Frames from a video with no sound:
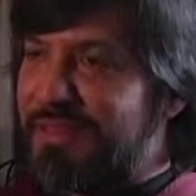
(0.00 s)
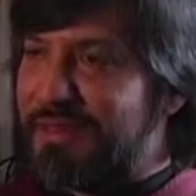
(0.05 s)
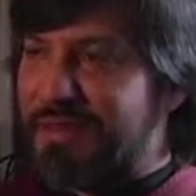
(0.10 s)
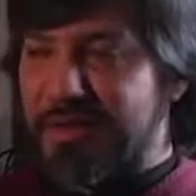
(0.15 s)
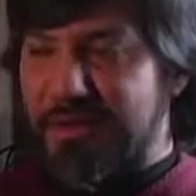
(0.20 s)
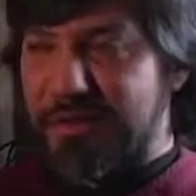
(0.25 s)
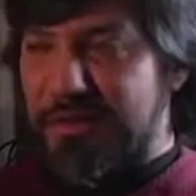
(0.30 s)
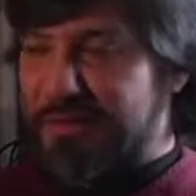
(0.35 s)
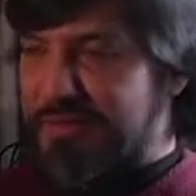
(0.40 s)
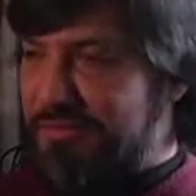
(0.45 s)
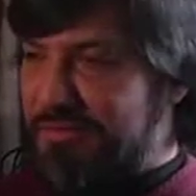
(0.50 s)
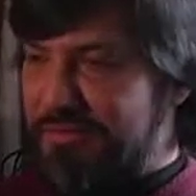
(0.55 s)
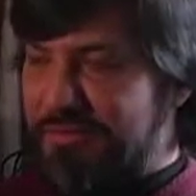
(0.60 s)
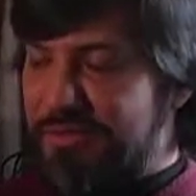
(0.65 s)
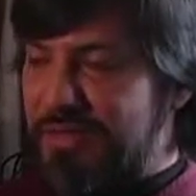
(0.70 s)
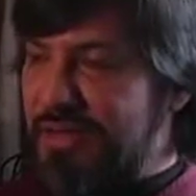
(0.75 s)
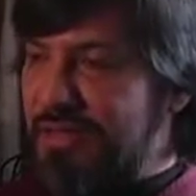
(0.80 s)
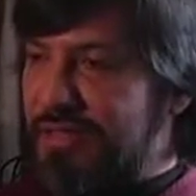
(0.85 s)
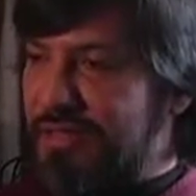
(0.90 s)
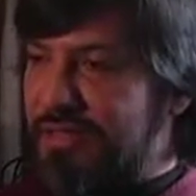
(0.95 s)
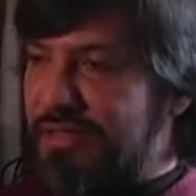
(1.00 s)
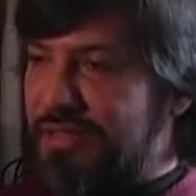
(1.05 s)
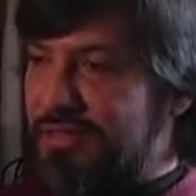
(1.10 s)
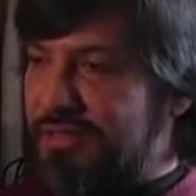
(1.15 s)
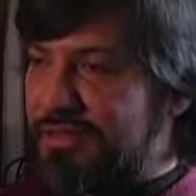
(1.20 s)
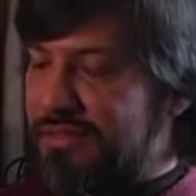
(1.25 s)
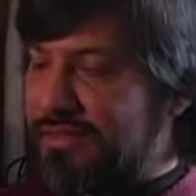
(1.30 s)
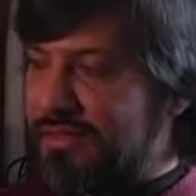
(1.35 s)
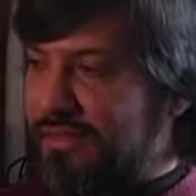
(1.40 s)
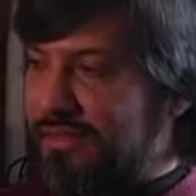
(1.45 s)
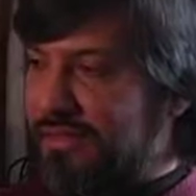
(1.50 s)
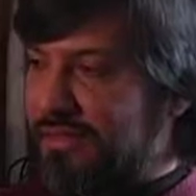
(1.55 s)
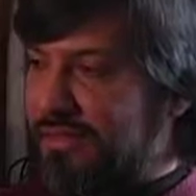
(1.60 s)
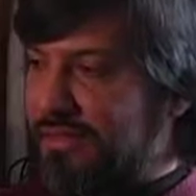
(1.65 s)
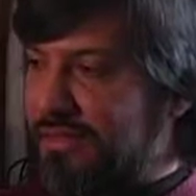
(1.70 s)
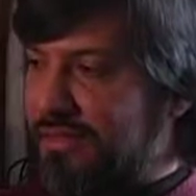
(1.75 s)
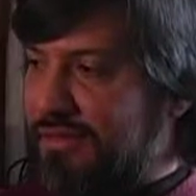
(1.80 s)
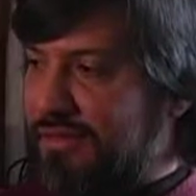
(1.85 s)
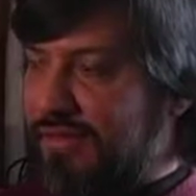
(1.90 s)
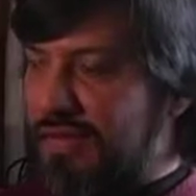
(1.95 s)
I was really
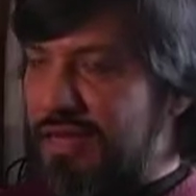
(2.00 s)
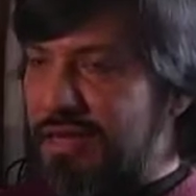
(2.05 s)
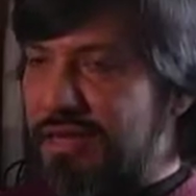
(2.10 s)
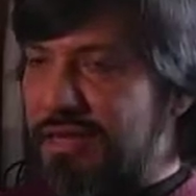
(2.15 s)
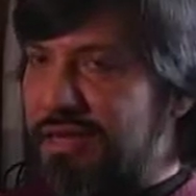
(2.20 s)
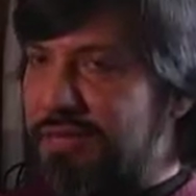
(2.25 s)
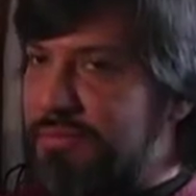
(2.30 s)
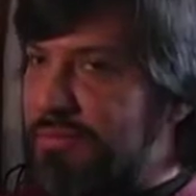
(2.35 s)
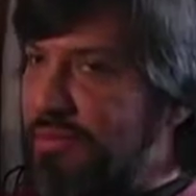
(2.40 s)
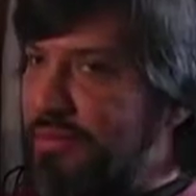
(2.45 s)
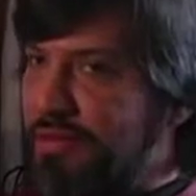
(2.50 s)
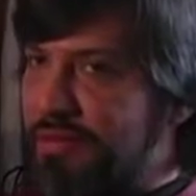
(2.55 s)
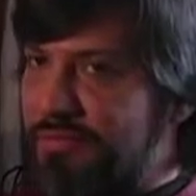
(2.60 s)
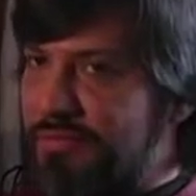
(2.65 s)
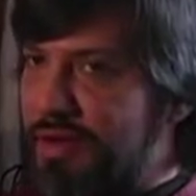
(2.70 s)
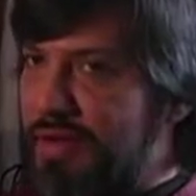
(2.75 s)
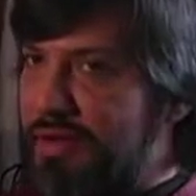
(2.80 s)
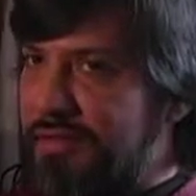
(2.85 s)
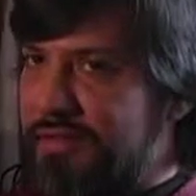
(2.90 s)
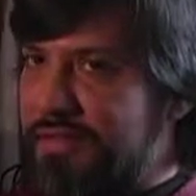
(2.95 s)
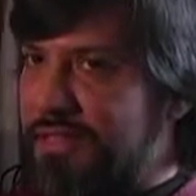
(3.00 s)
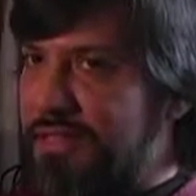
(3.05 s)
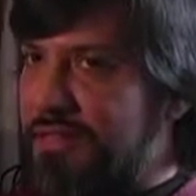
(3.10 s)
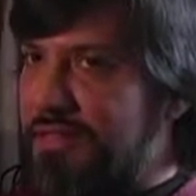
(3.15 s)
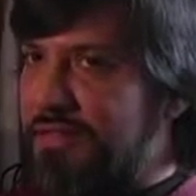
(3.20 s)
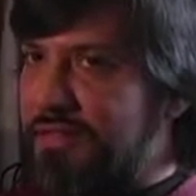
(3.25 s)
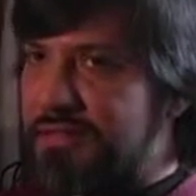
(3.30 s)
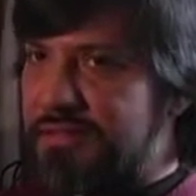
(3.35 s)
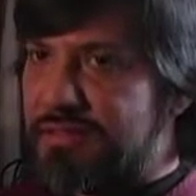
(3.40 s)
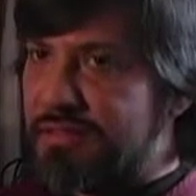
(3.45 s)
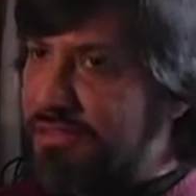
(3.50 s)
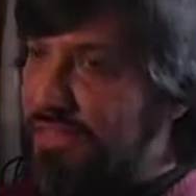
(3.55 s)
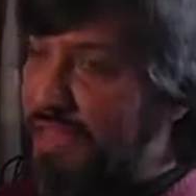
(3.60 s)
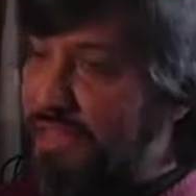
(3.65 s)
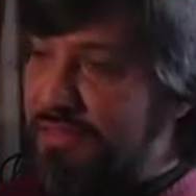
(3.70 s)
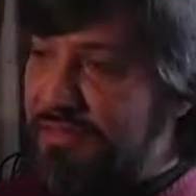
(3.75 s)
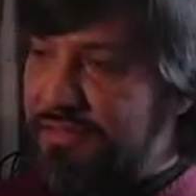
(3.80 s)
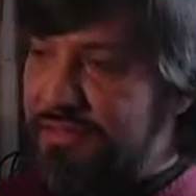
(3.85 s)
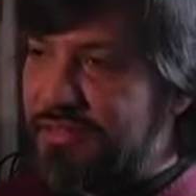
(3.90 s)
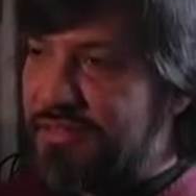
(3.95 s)
young, probably 5,
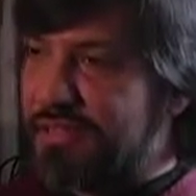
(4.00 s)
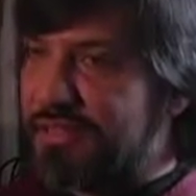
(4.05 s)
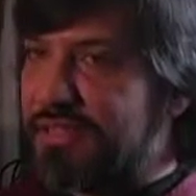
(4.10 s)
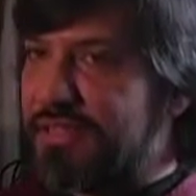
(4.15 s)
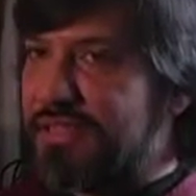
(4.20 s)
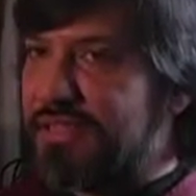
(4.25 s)
7,